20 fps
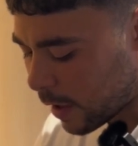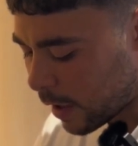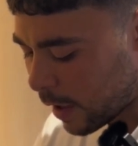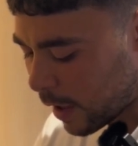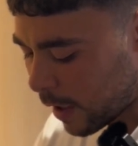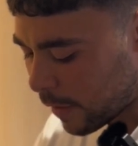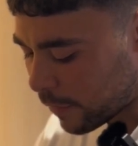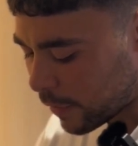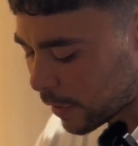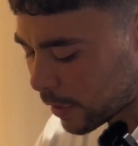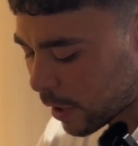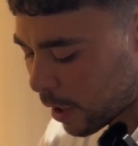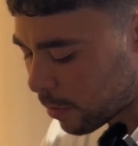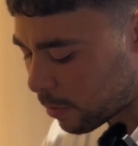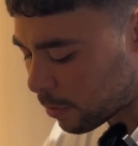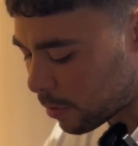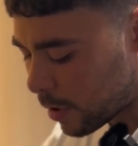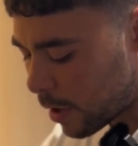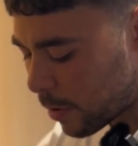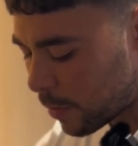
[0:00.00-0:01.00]
If you
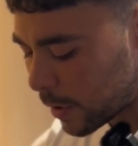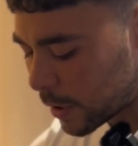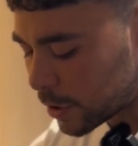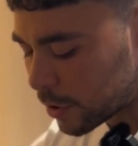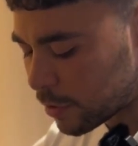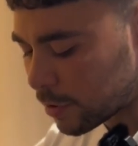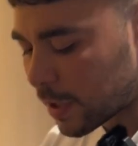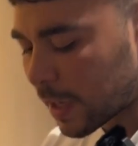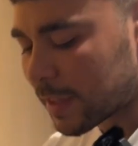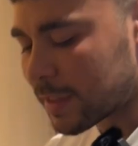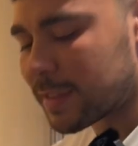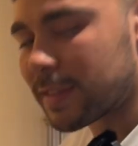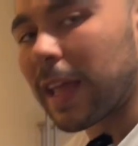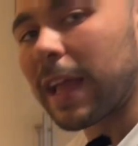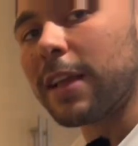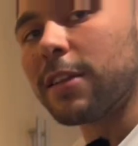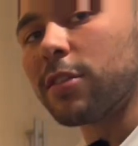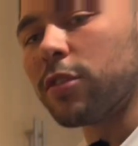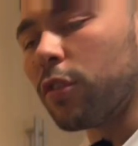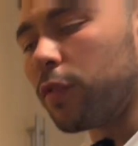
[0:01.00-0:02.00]
don't, no issues. That
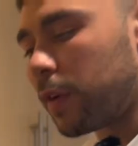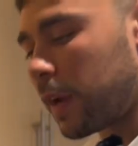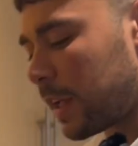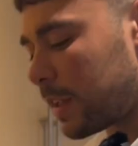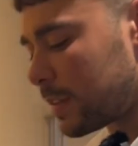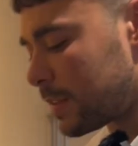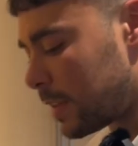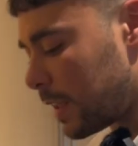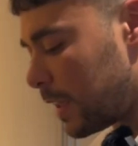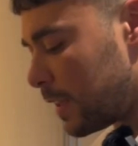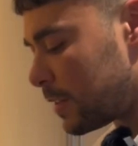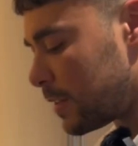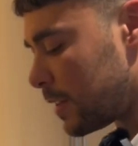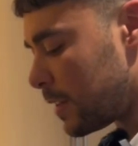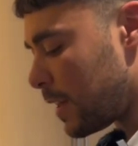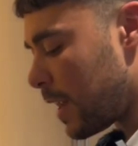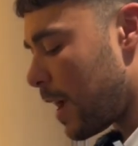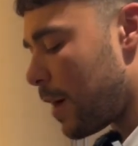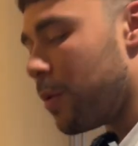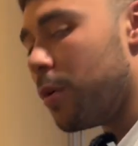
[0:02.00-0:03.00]
steak's lovely and seasoned
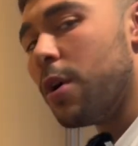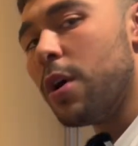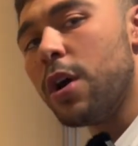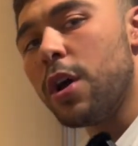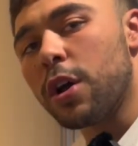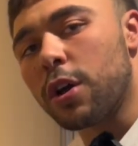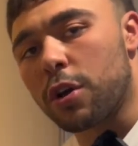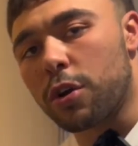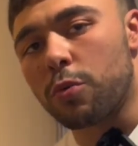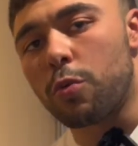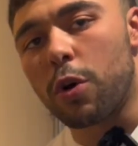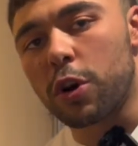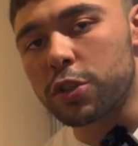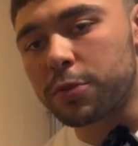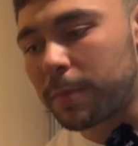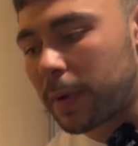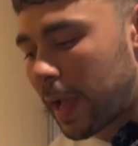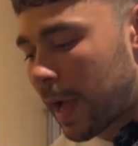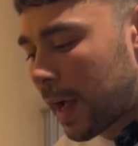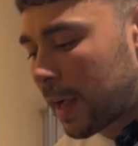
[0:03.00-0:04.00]
now. I'm going to wash
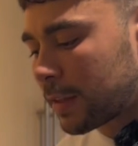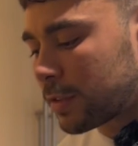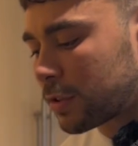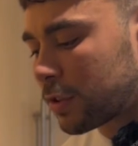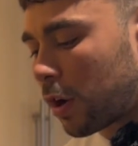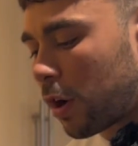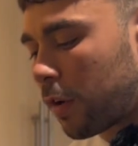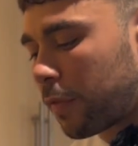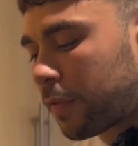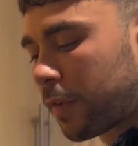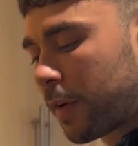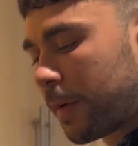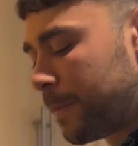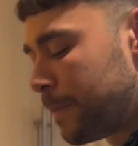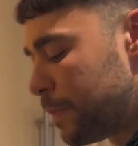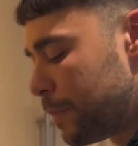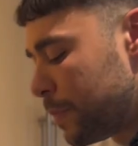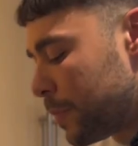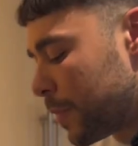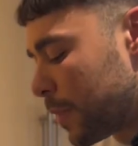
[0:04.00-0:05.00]
my hands off.
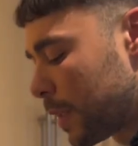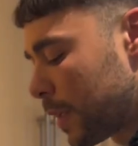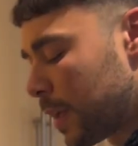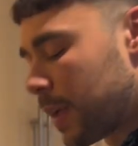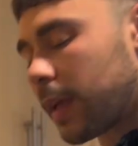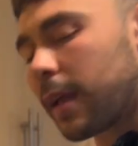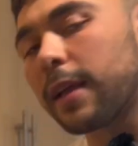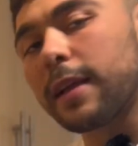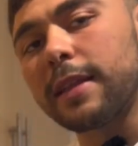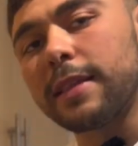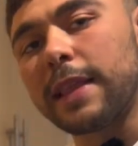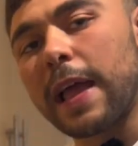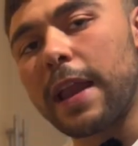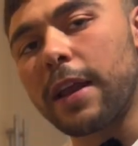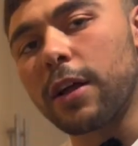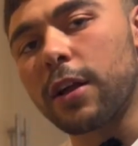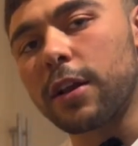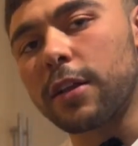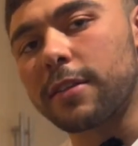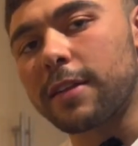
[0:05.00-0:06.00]
Then I'm
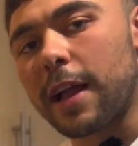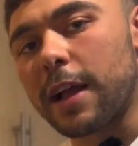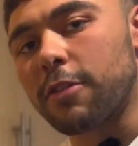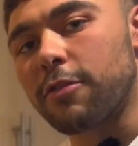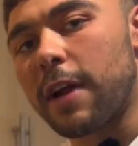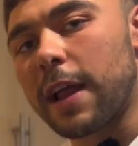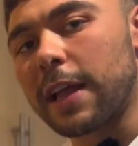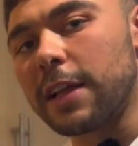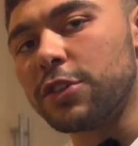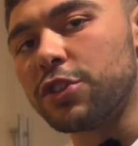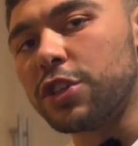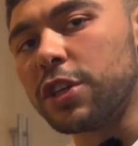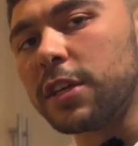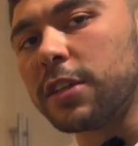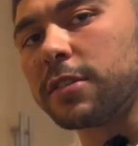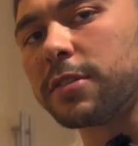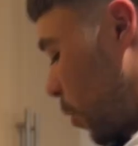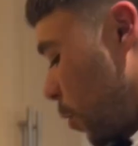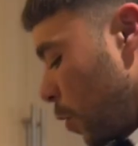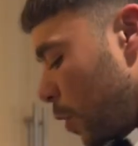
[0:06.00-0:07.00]
going to start grating
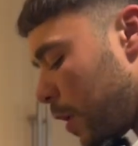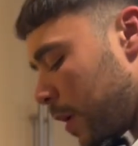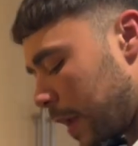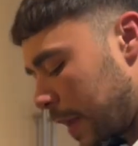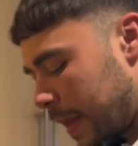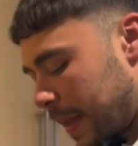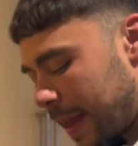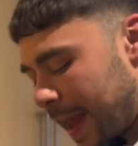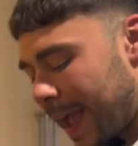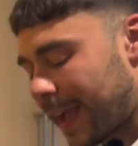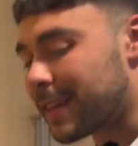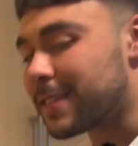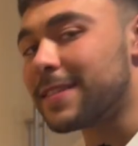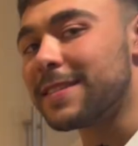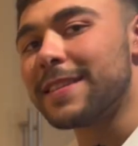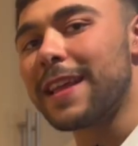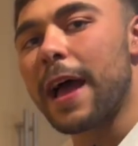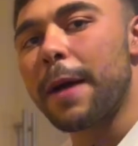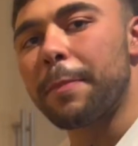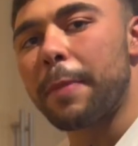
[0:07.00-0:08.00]
cheese. So next
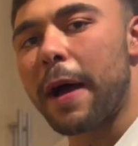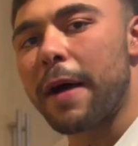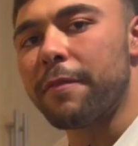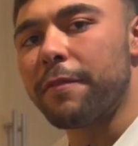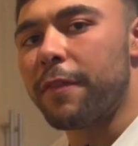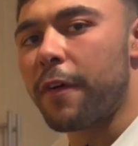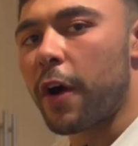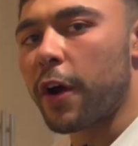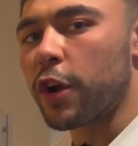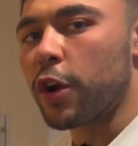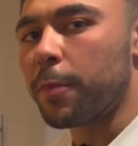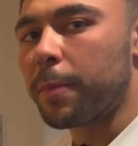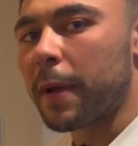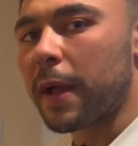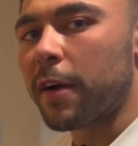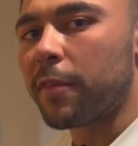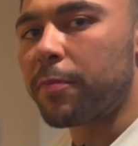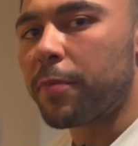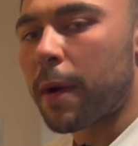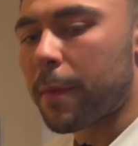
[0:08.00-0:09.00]
step and final
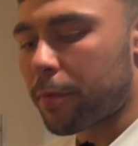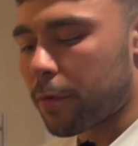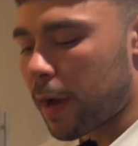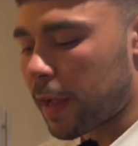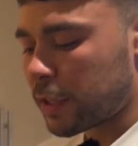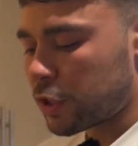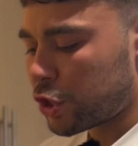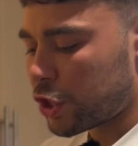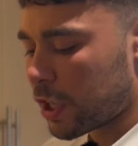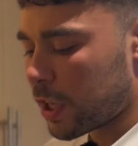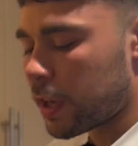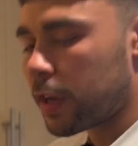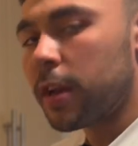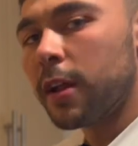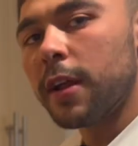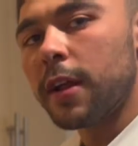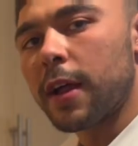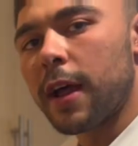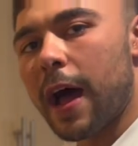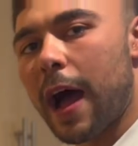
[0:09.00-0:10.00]
bit of preparation.
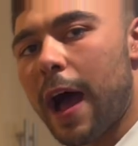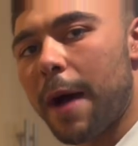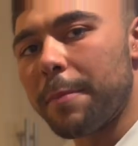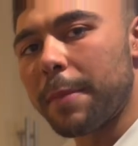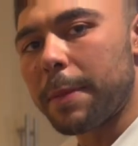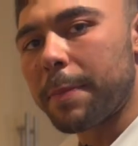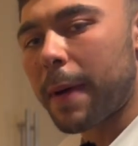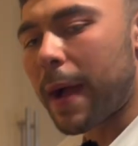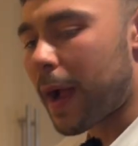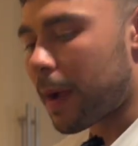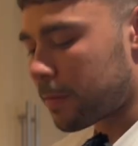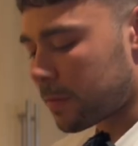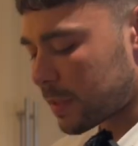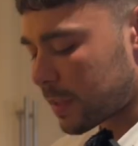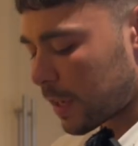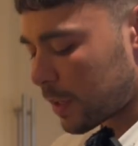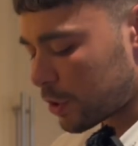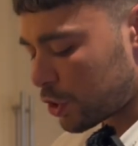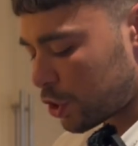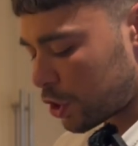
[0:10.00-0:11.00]
Have my
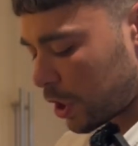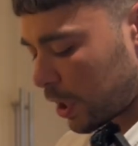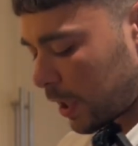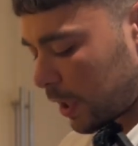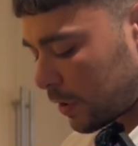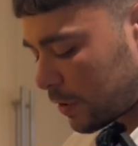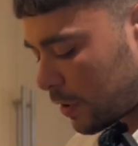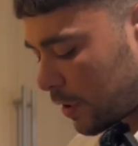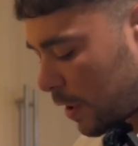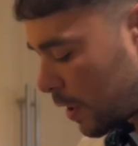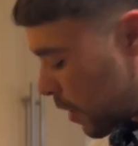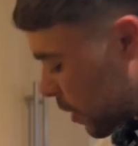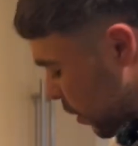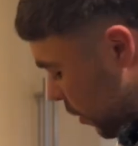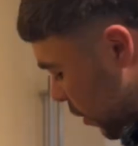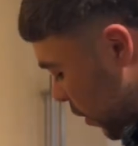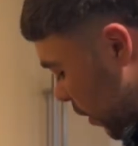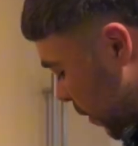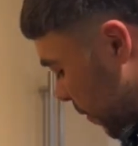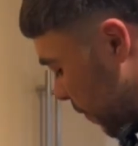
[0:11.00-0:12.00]
Parmesan cheese.
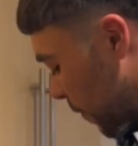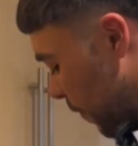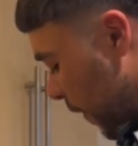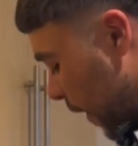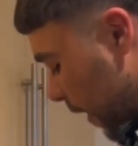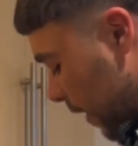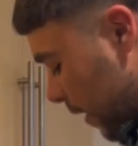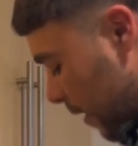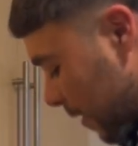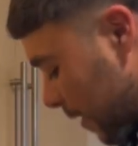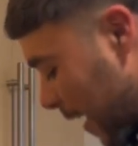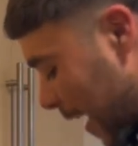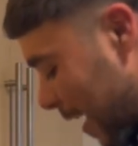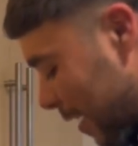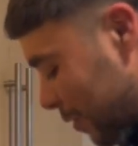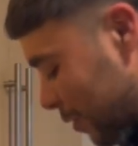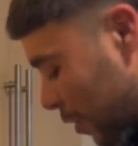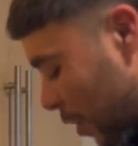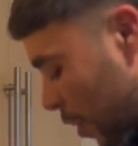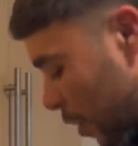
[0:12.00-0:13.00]
Going to flick the
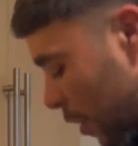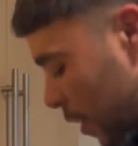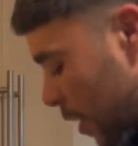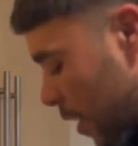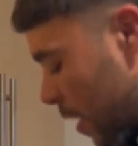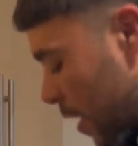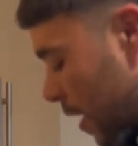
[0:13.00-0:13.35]
scales on.